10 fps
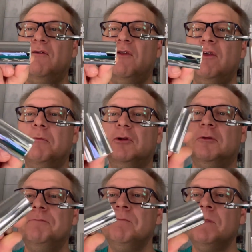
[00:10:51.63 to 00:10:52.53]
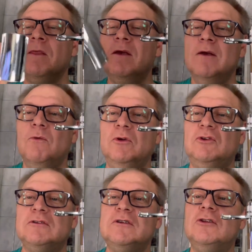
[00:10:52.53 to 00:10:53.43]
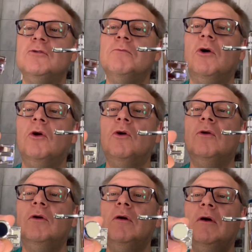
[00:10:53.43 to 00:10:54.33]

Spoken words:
everything. But we shall see tomorrow